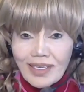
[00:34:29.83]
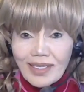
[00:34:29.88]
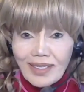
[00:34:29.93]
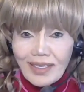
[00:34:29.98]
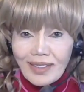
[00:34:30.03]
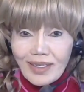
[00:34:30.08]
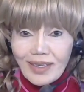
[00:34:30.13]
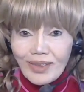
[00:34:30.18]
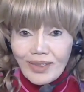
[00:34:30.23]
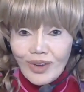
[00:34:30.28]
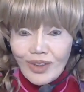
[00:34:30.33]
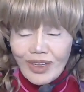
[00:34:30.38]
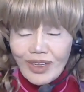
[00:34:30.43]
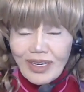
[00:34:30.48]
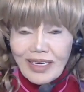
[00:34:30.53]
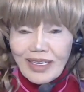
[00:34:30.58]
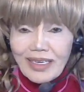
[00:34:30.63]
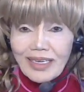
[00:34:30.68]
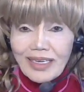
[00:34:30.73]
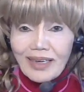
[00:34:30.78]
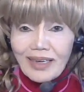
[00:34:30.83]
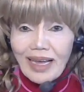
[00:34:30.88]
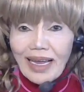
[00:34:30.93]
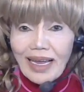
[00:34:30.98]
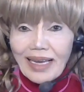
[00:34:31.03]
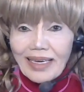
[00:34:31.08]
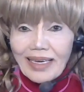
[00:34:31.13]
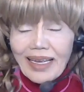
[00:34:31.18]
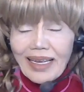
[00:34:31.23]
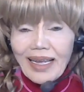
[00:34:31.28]
in the northern India,
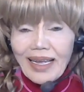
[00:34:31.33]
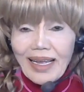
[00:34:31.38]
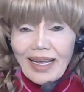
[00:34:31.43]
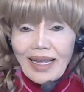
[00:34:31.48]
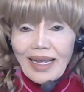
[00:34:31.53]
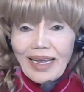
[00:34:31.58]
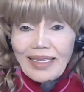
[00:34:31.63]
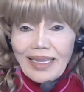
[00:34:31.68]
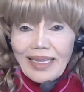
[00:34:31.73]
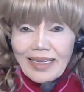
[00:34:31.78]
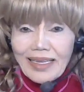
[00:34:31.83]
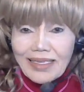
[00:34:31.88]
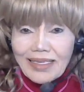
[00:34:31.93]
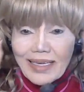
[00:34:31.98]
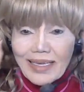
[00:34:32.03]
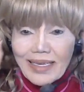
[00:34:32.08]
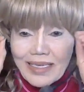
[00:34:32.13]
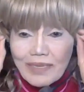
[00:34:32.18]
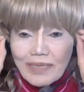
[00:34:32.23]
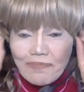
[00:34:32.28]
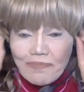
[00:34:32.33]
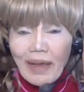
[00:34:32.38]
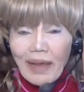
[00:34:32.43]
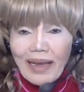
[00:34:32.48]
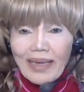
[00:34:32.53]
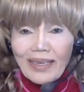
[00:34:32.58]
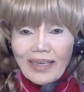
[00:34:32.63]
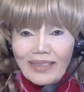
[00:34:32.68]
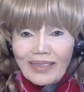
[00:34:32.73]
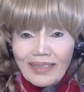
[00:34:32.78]
and there's a
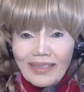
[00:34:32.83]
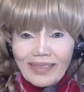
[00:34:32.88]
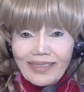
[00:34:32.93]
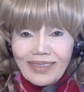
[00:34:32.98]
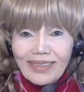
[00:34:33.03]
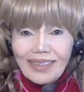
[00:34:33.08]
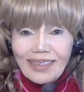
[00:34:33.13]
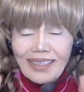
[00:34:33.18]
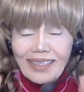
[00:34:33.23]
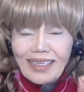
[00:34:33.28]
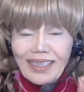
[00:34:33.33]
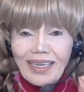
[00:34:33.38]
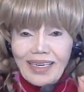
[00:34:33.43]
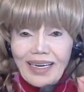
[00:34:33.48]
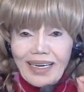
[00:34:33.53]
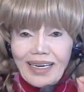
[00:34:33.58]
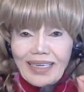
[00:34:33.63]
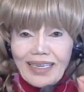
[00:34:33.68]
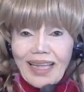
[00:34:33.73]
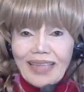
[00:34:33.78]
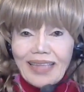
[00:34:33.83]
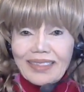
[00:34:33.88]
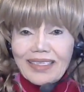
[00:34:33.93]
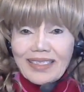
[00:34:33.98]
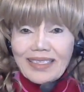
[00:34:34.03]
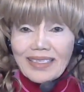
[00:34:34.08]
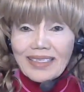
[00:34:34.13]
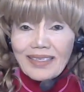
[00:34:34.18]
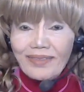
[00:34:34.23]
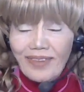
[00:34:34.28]
spider that
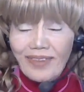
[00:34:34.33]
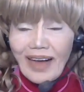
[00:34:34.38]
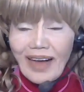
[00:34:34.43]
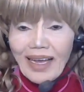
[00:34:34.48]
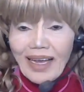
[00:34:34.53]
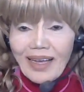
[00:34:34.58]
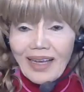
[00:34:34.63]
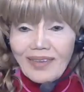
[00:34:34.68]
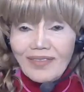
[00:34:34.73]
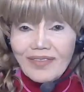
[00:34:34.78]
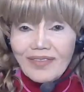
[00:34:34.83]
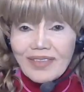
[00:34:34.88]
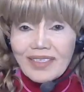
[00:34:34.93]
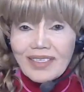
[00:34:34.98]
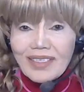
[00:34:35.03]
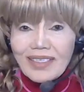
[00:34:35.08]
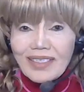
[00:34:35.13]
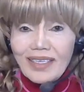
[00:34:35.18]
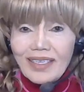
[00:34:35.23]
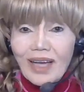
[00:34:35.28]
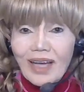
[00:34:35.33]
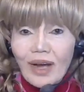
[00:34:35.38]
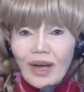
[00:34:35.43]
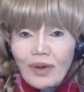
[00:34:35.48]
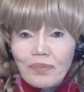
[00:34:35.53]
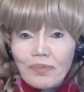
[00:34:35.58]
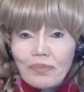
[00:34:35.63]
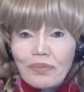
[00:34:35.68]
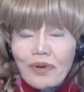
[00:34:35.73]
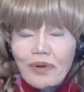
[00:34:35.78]
survives
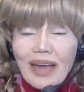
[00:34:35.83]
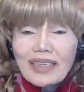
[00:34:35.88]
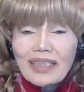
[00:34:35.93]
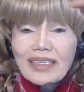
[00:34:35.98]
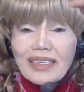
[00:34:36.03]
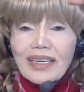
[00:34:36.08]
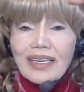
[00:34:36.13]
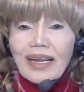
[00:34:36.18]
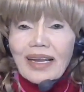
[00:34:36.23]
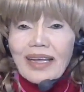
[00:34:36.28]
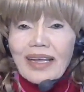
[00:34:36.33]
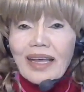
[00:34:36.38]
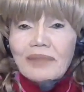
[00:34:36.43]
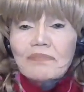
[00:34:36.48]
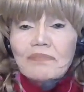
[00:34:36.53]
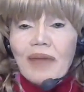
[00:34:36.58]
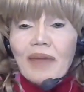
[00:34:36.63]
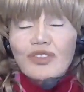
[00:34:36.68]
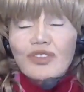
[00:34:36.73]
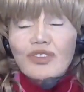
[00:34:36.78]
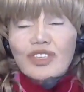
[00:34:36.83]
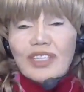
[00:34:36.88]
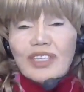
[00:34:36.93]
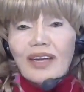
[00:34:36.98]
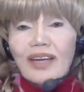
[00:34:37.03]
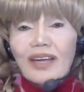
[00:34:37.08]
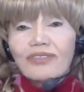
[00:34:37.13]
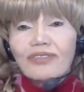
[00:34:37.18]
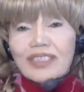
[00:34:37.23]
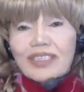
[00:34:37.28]
practically at Mount
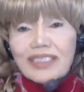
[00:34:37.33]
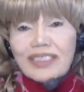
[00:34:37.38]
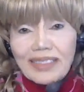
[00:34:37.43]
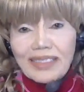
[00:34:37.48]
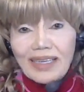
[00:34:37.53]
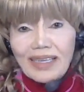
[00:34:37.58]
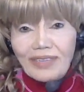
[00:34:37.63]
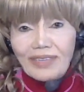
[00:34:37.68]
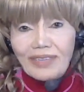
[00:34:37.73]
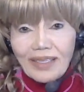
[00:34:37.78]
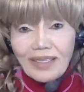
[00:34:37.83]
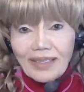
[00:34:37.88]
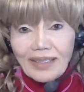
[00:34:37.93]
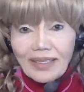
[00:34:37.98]
Everest level.